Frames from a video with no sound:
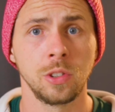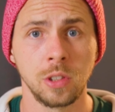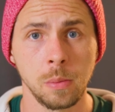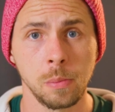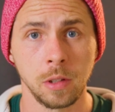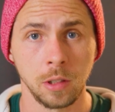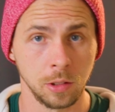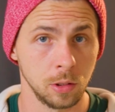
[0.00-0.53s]

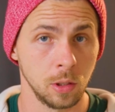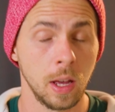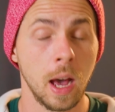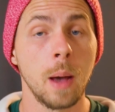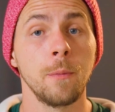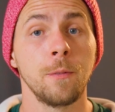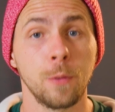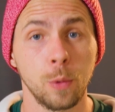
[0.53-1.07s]
similar. So
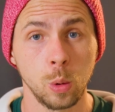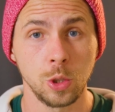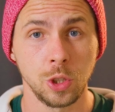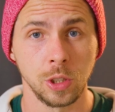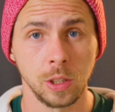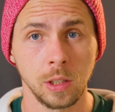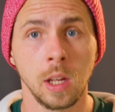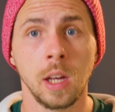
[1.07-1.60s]
I'm
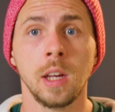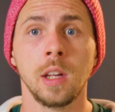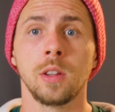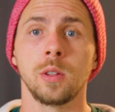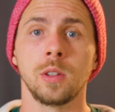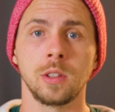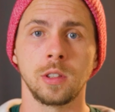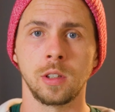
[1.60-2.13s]
fortunate,
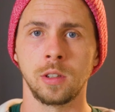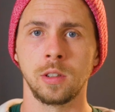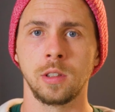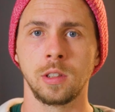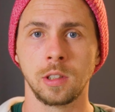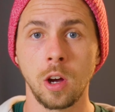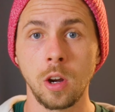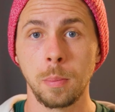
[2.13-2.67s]
to, so
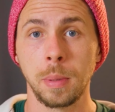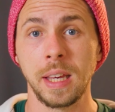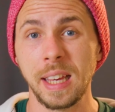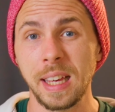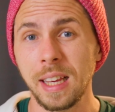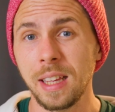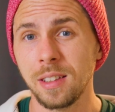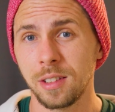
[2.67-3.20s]
it's going to be
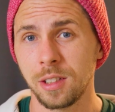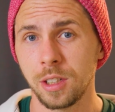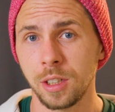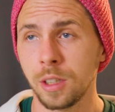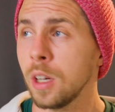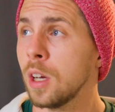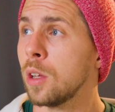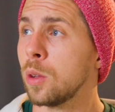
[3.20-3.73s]

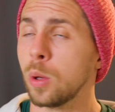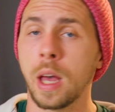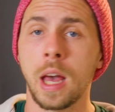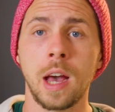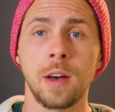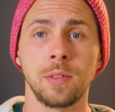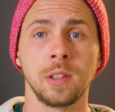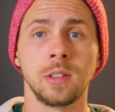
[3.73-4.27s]
easier to
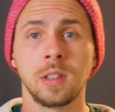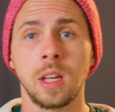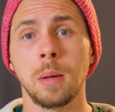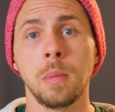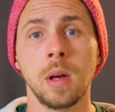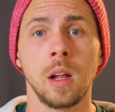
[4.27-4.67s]
have the same